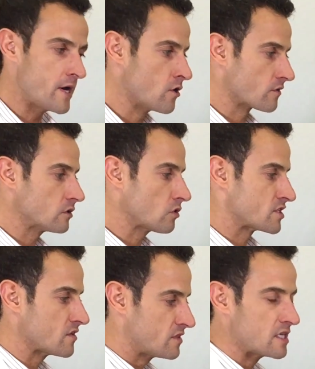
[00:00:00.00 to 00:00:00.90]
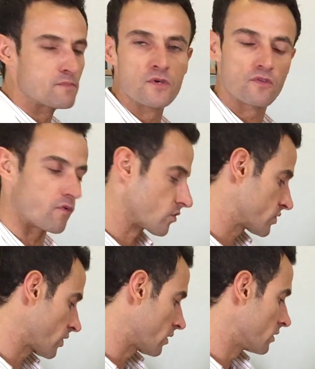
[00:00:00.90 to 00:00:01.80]
in order to achieve this beautiful
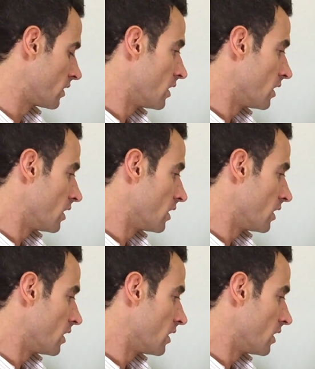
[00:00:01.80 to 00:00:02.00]
result.